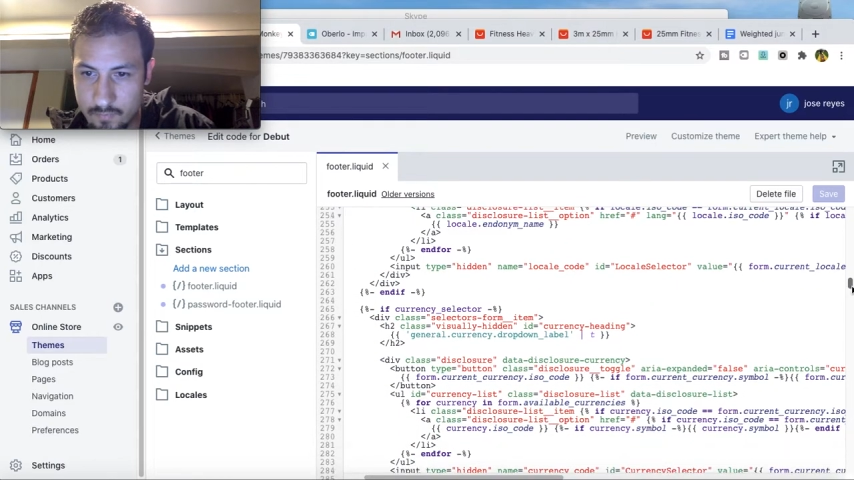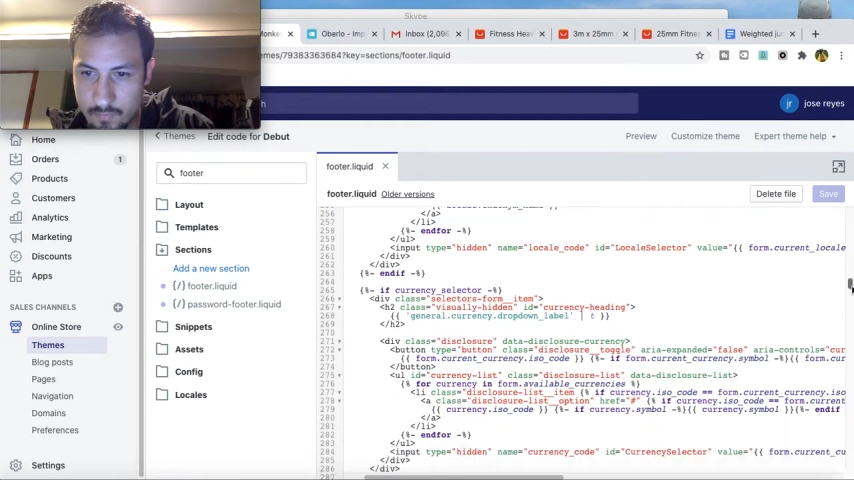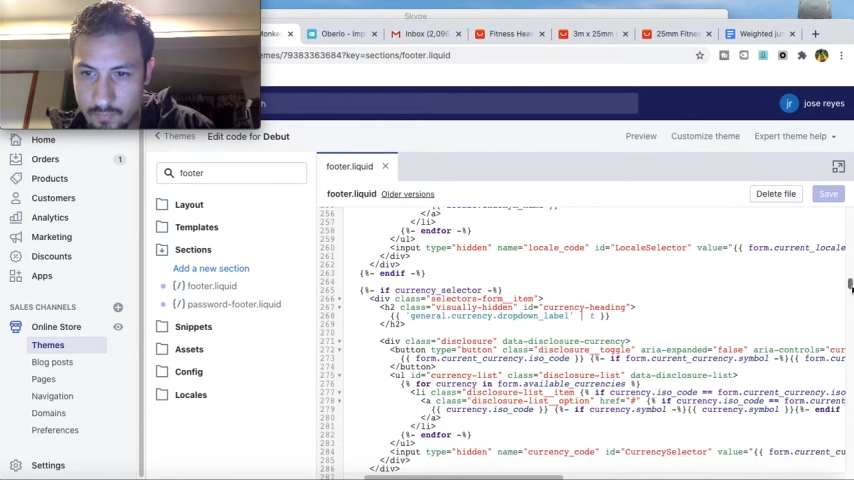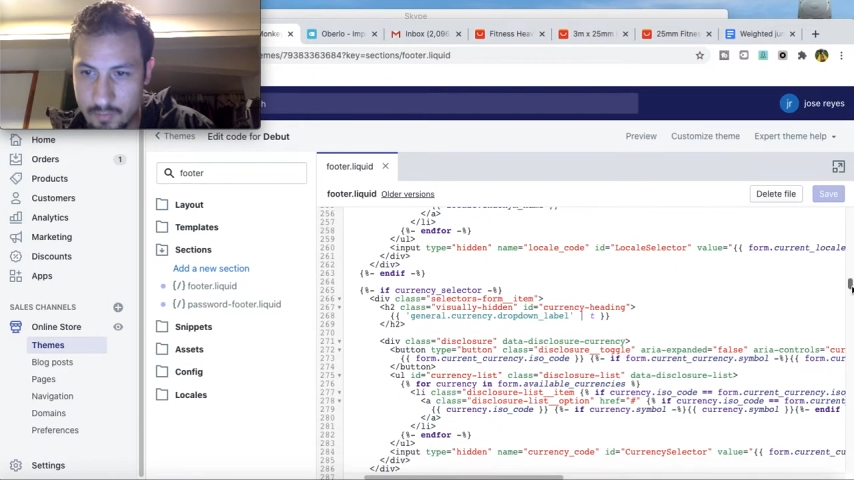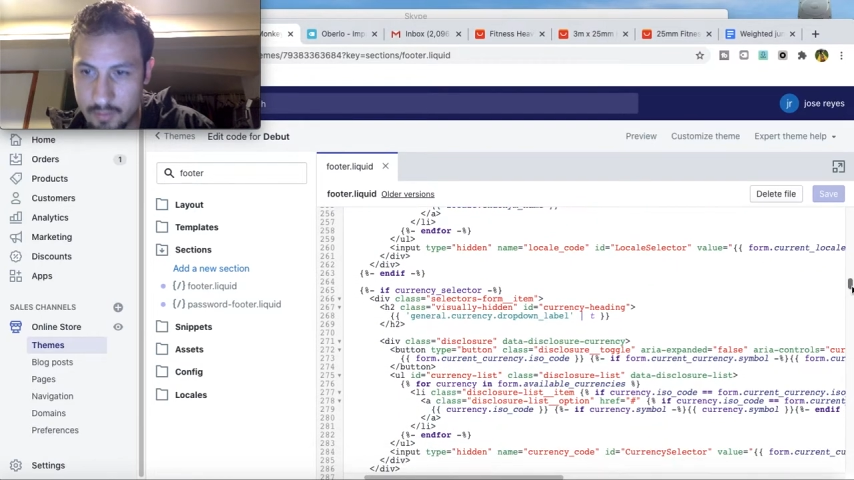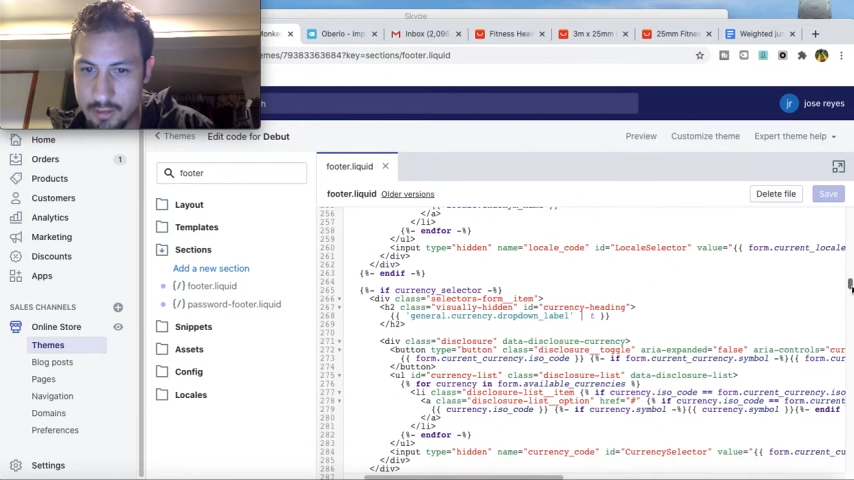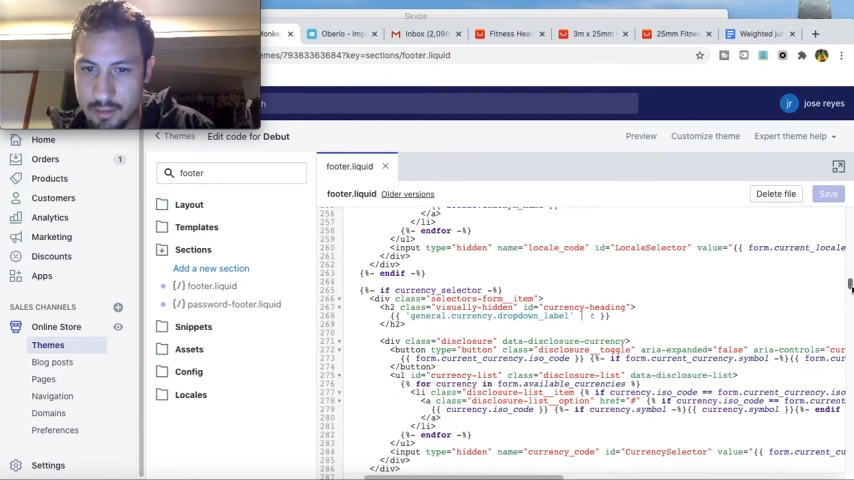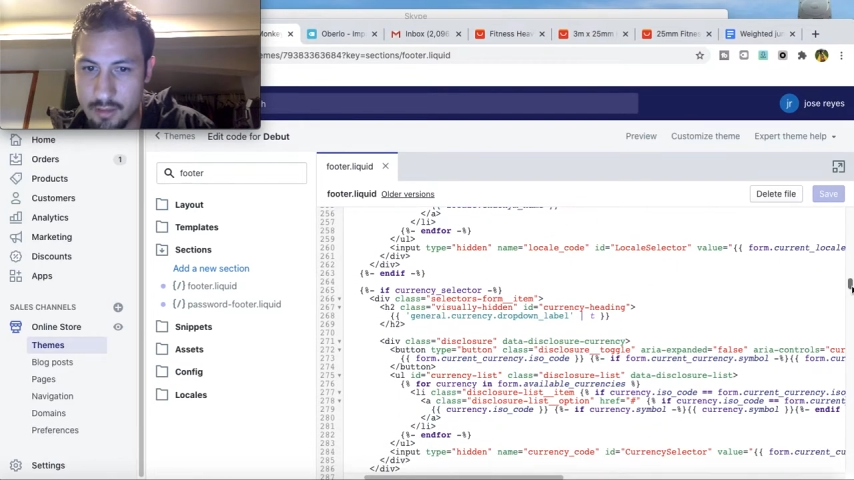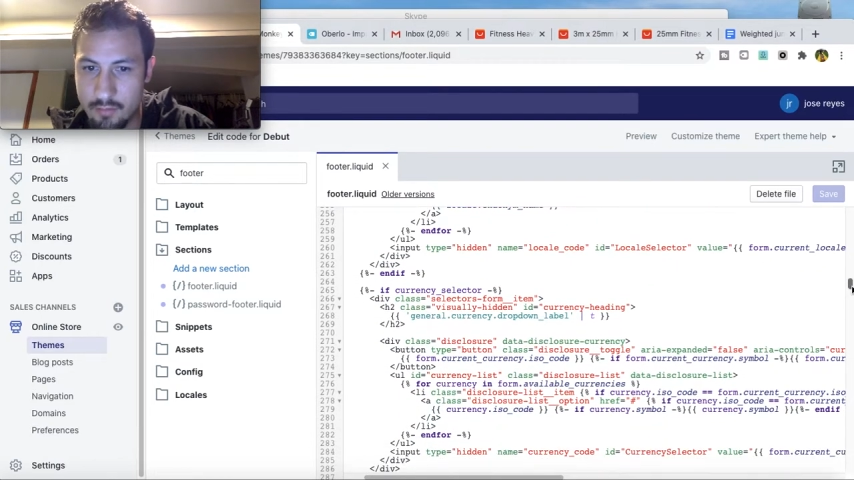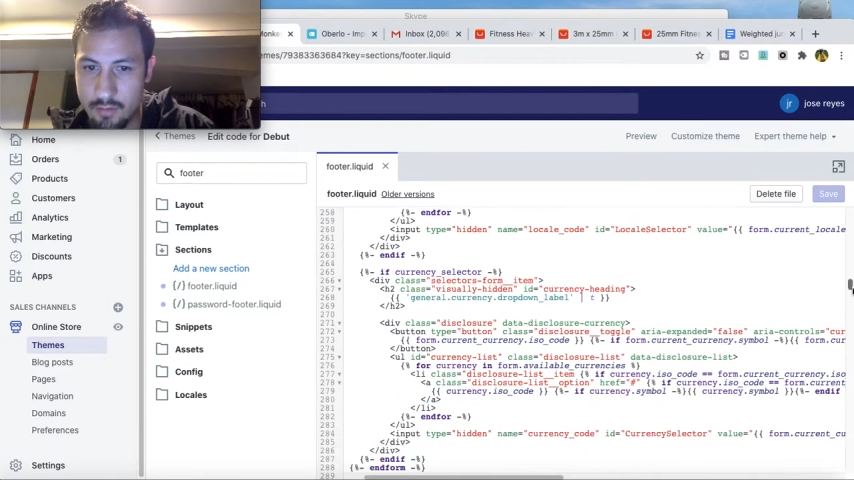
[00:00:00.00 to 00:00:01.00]
You're
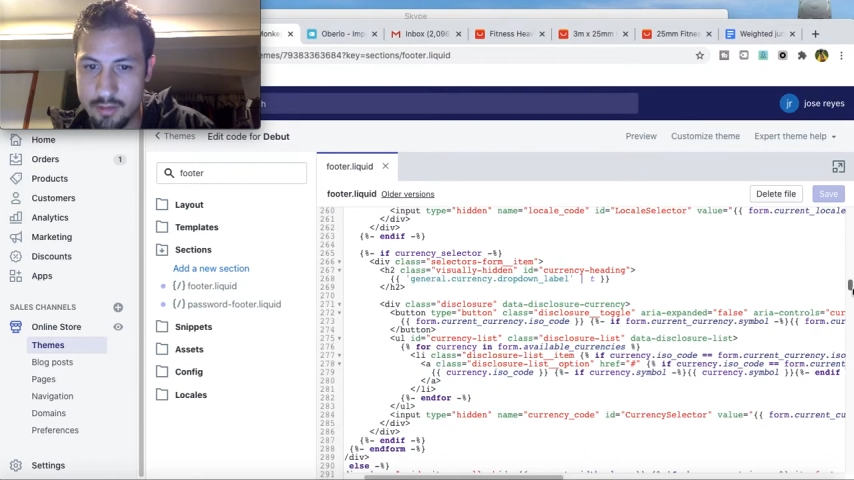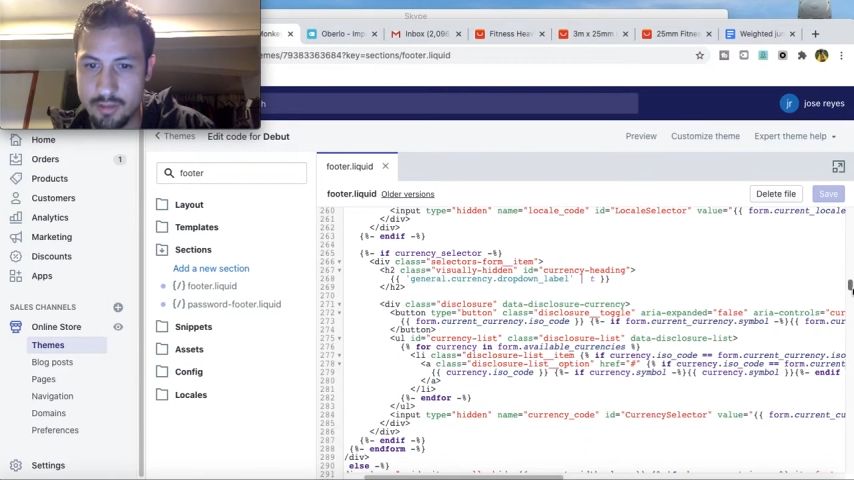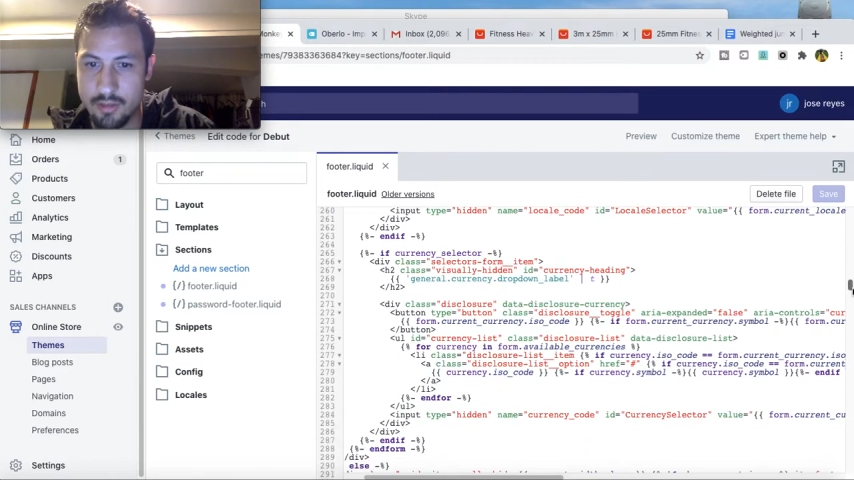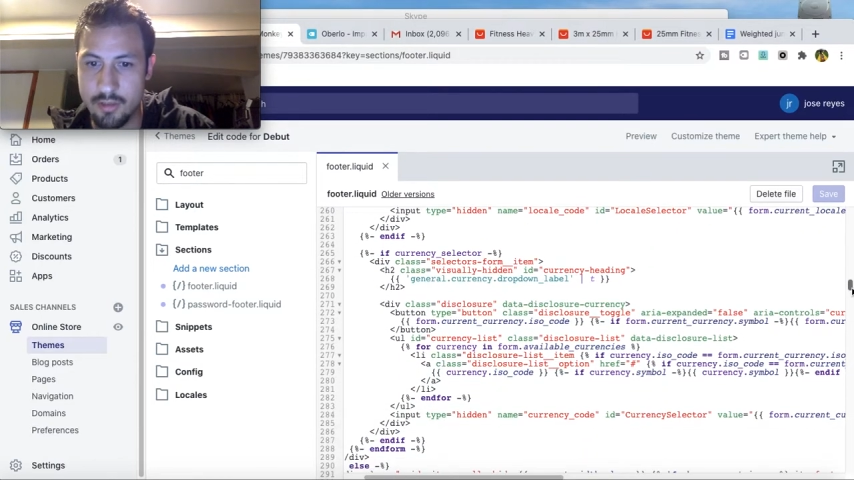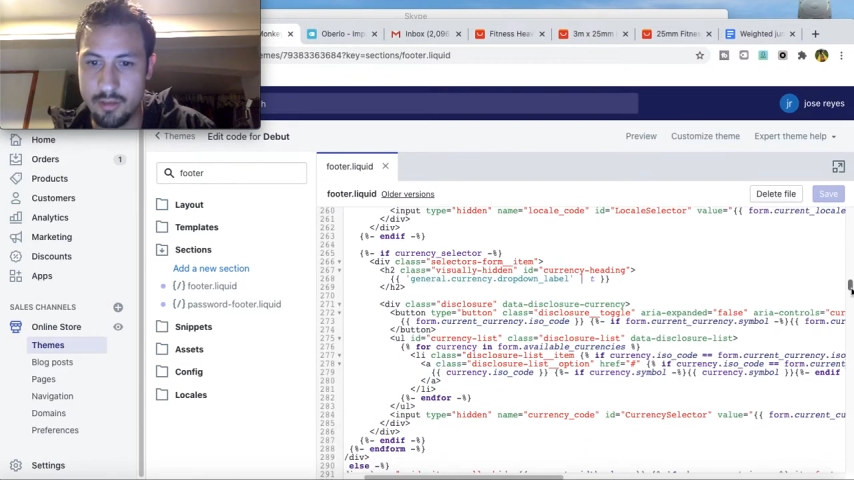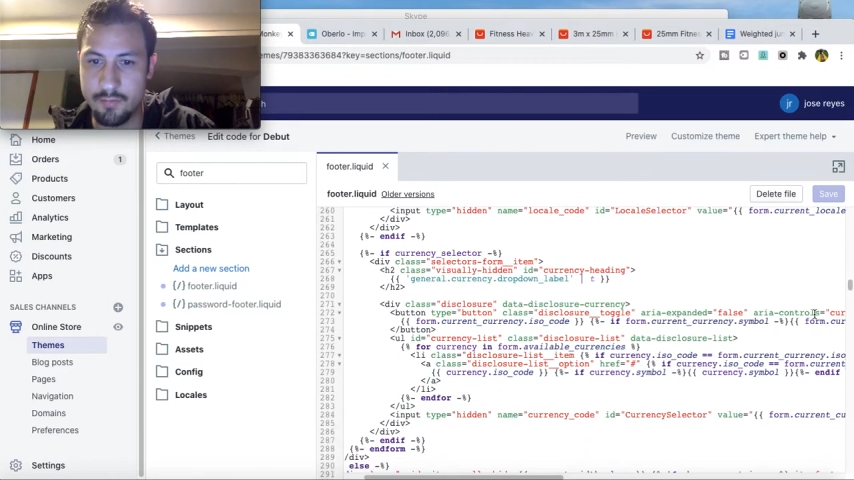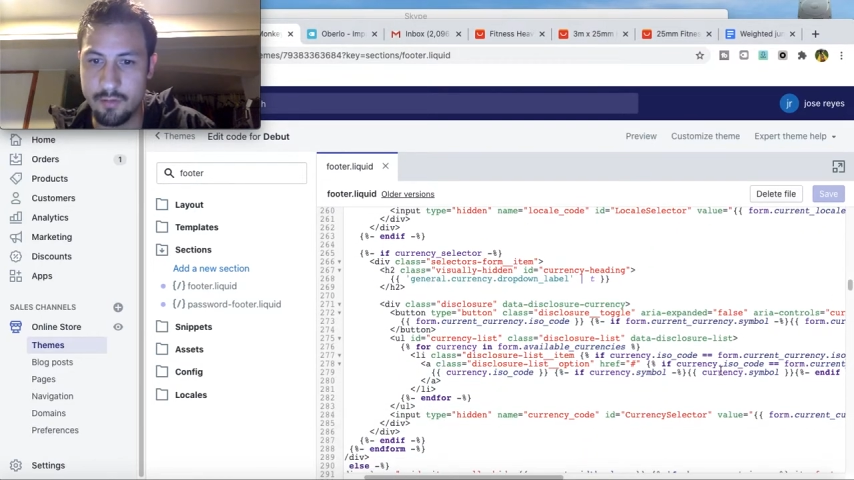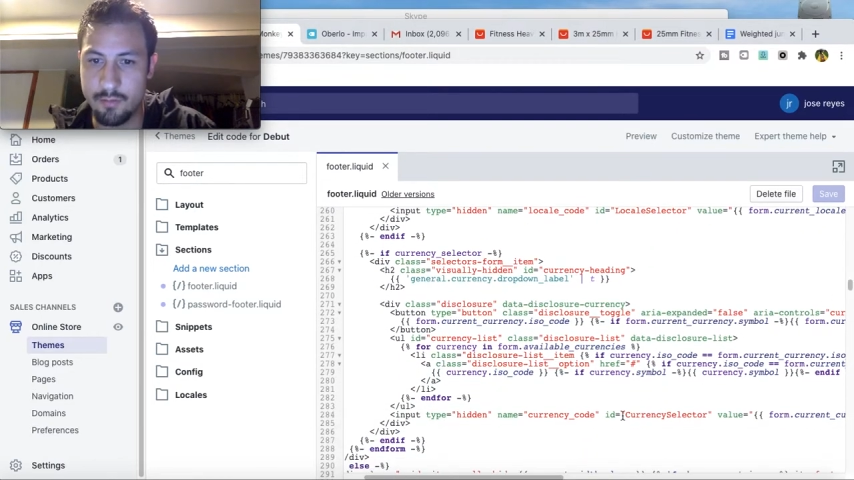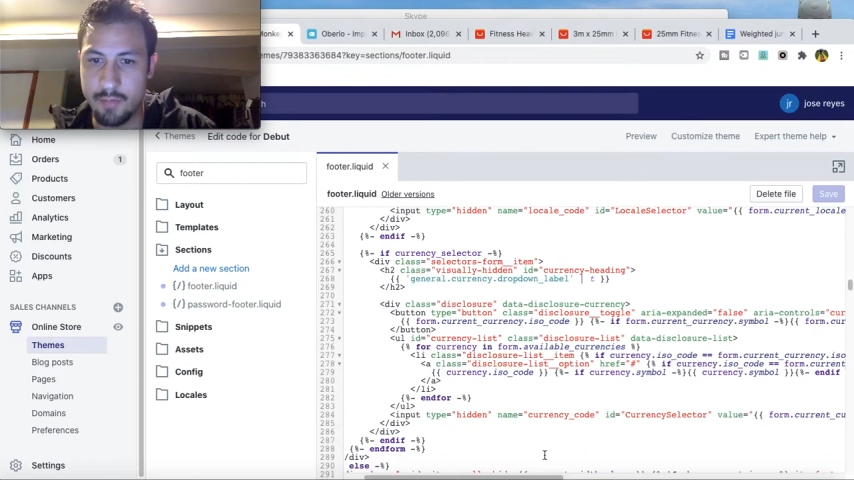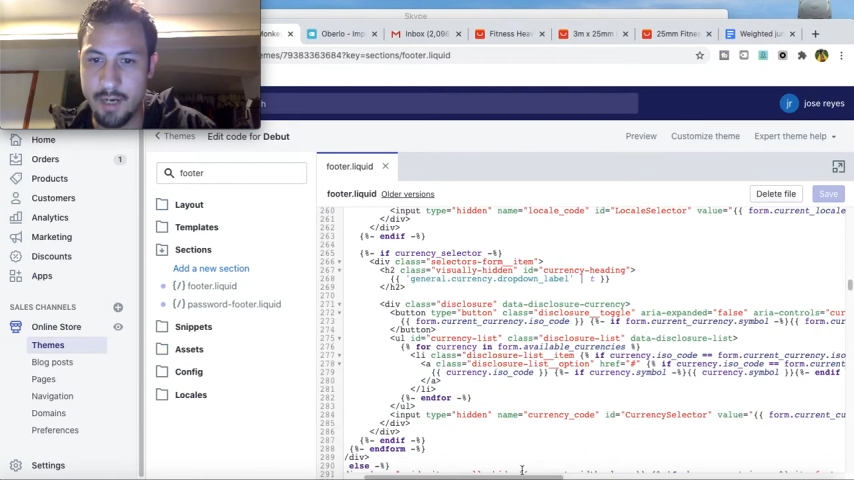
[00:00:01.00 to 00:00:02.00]
just going to want to search
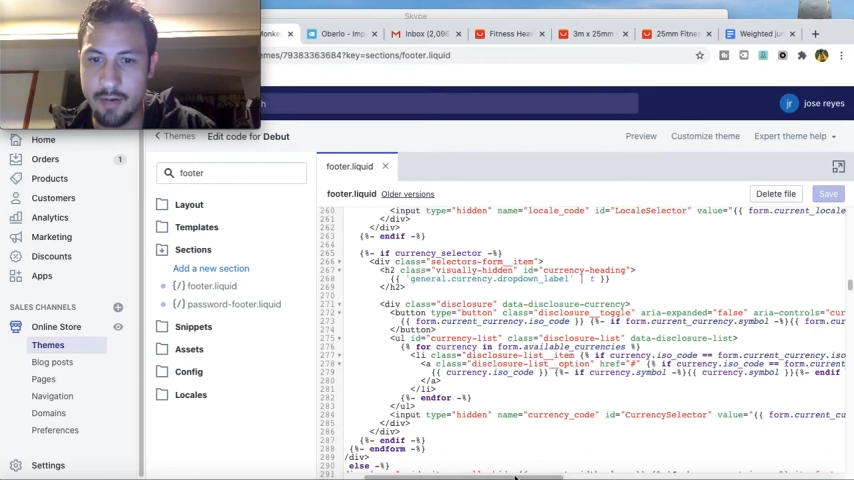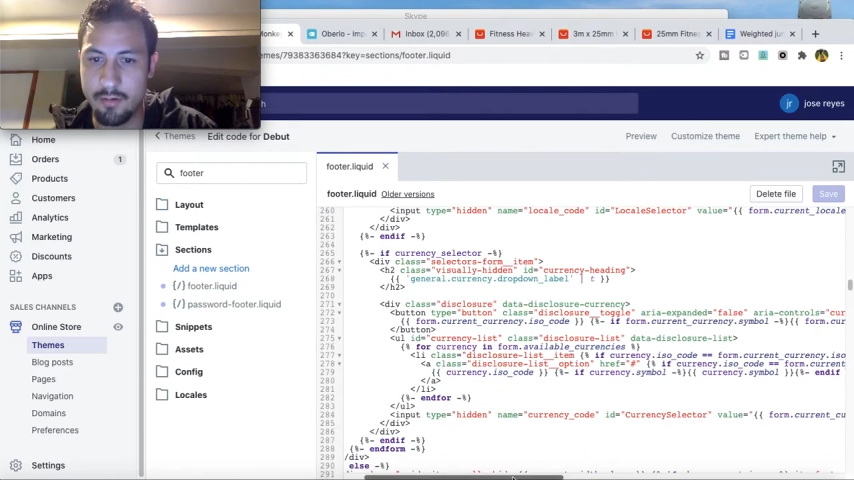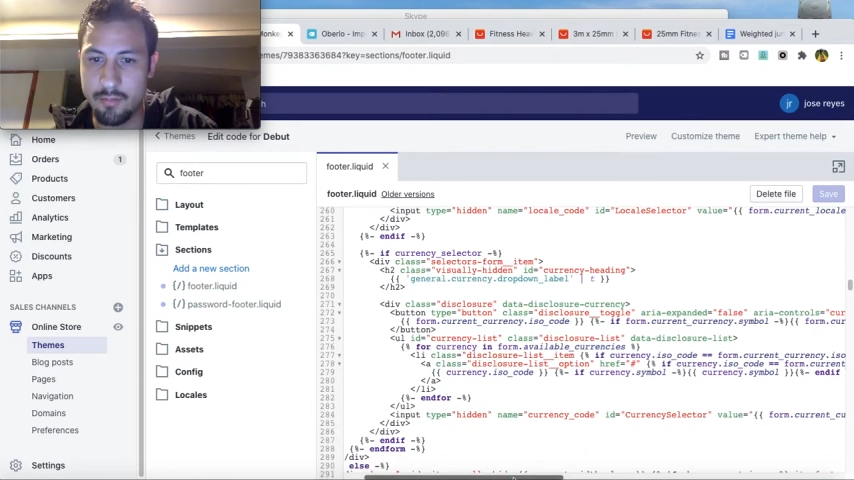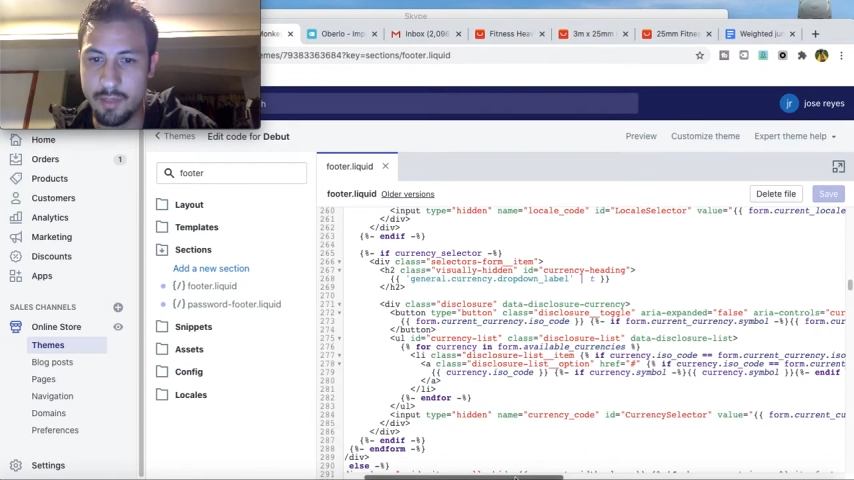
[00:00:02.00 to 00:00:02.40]
for powered